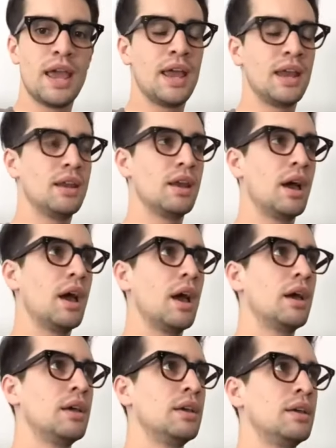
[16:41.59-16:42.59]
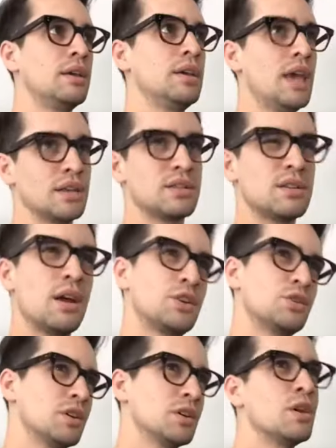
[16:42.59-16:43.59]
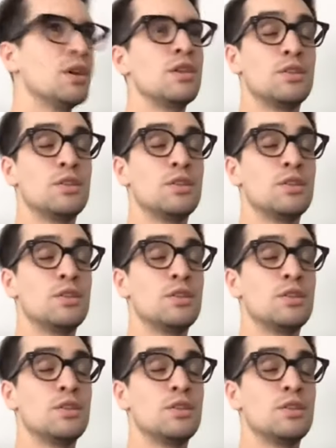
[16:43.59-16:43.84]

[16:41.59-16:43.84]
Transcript: And uh, yeah, Sinatra,